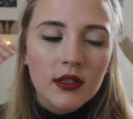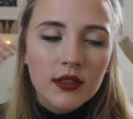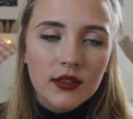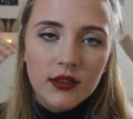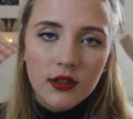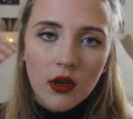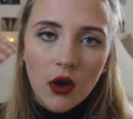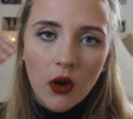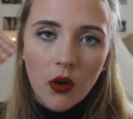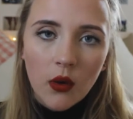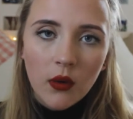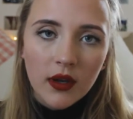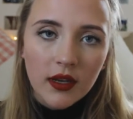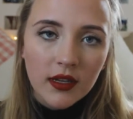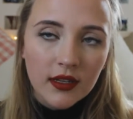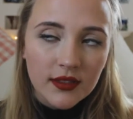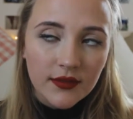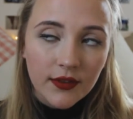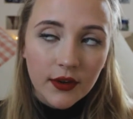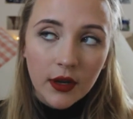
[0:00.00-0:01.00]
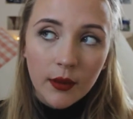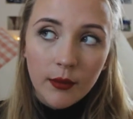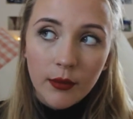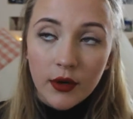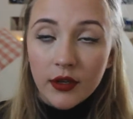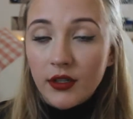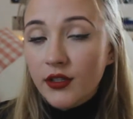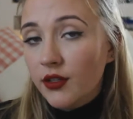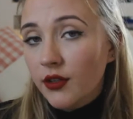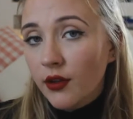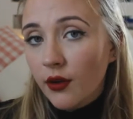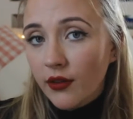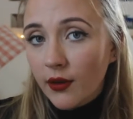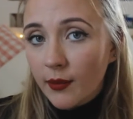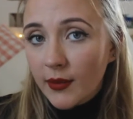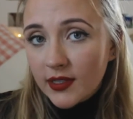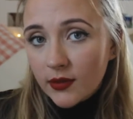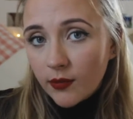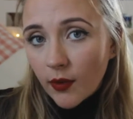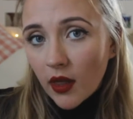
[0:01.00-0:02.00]
So it is very important to know
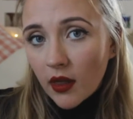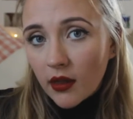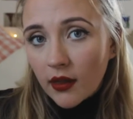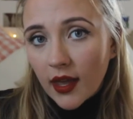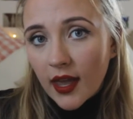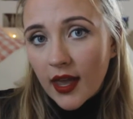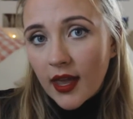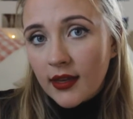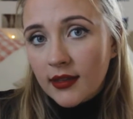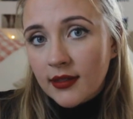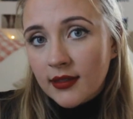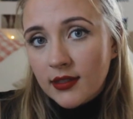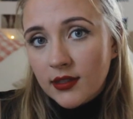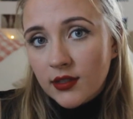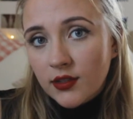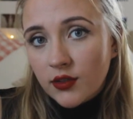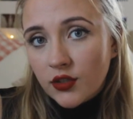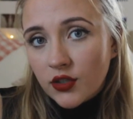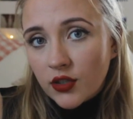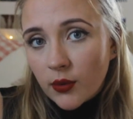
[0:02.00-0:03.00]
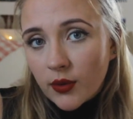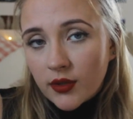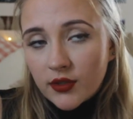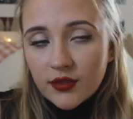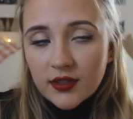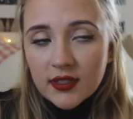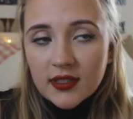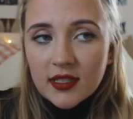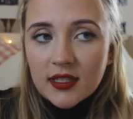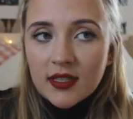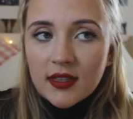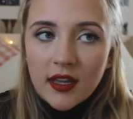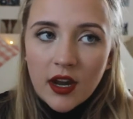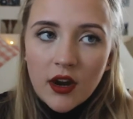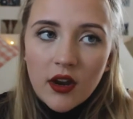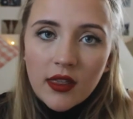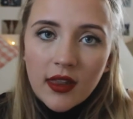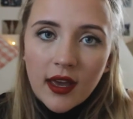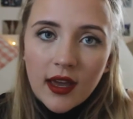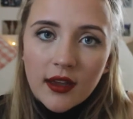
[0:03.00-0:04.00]
them as well, and to show interest in
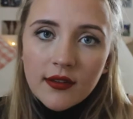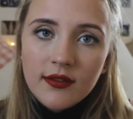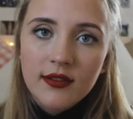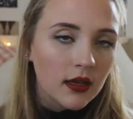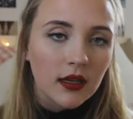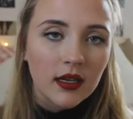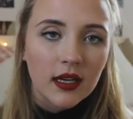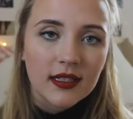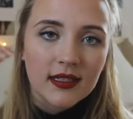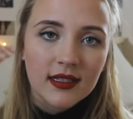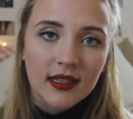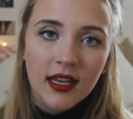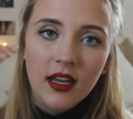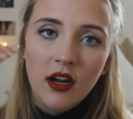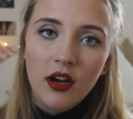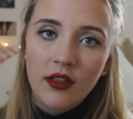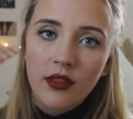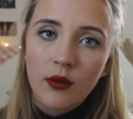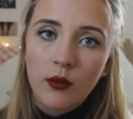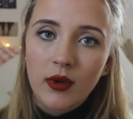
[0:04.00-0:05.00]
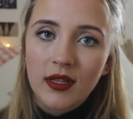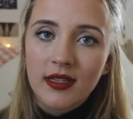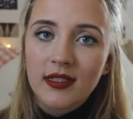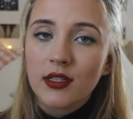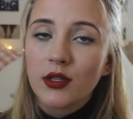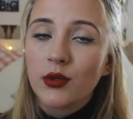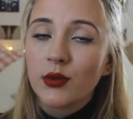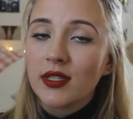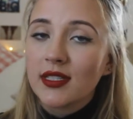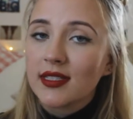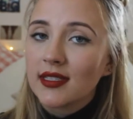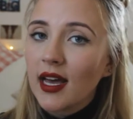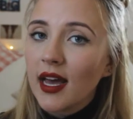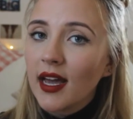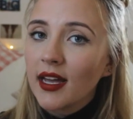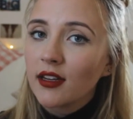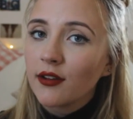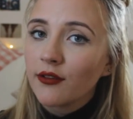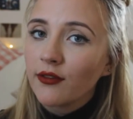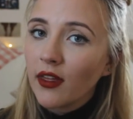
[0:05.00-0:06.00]
their lives, because they are the ones who
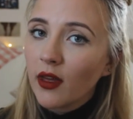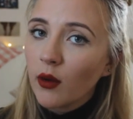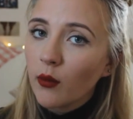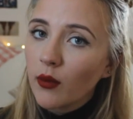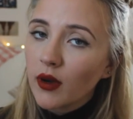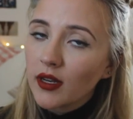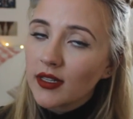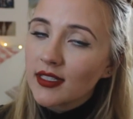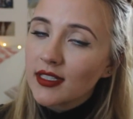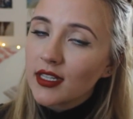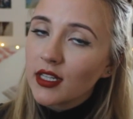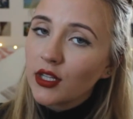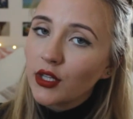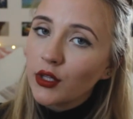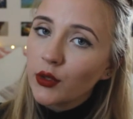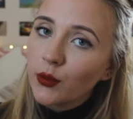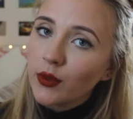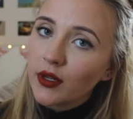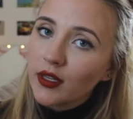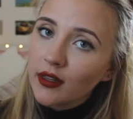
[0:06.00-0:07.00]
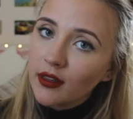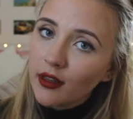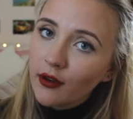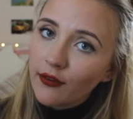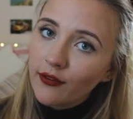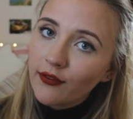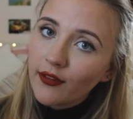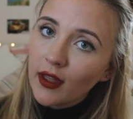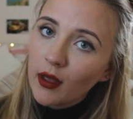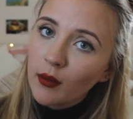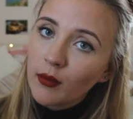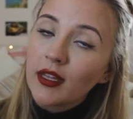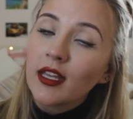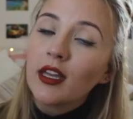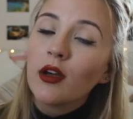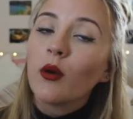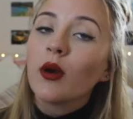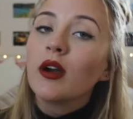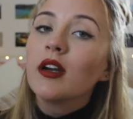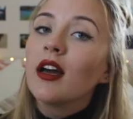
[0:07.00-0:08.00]
decide if they want you in their
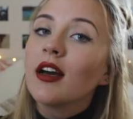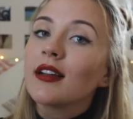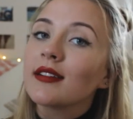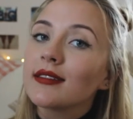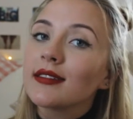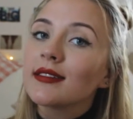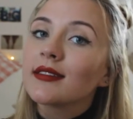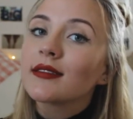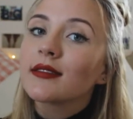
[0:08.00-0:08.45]
family or not.